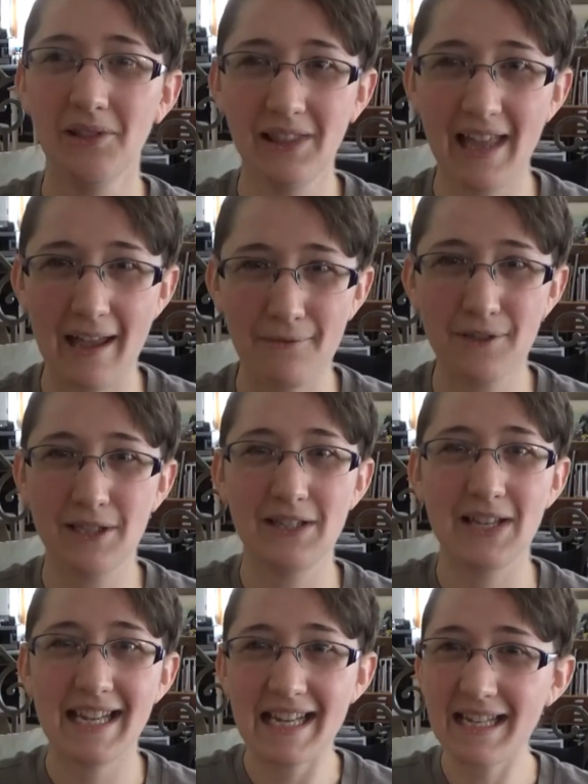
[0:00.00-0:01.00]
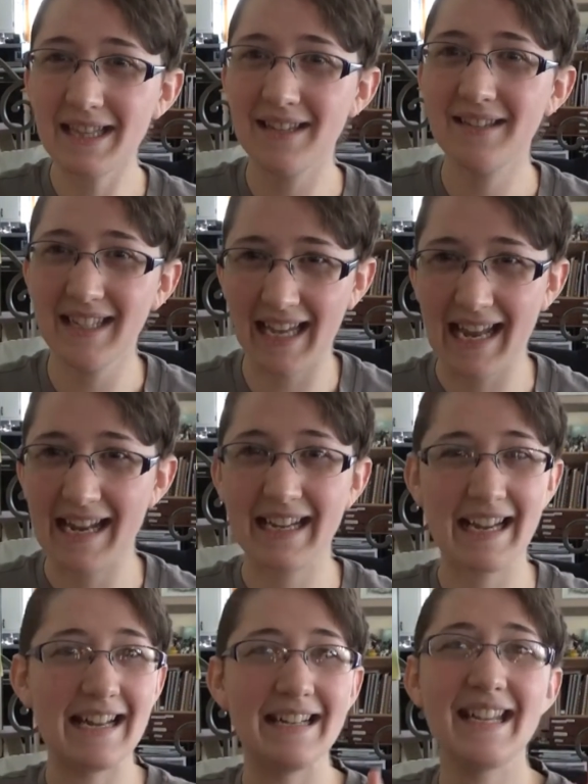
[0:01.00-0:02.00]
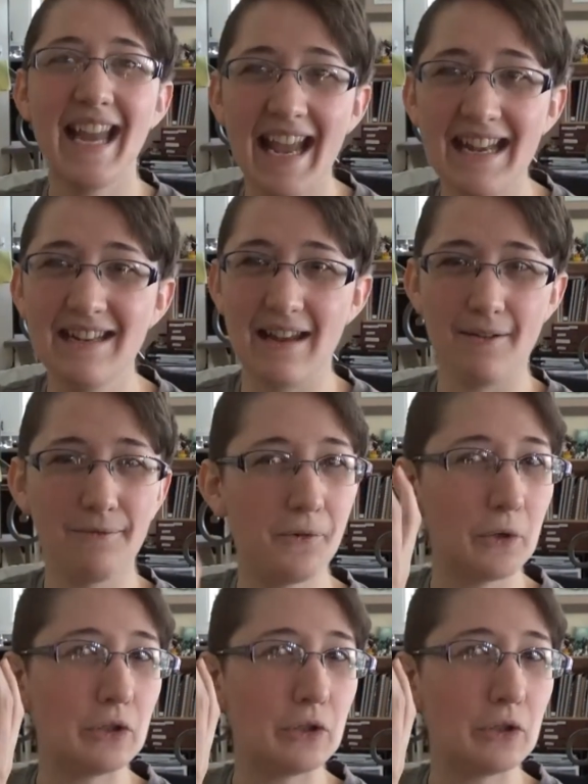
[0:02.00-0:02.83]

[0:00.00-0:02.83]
left to eat this cake intended for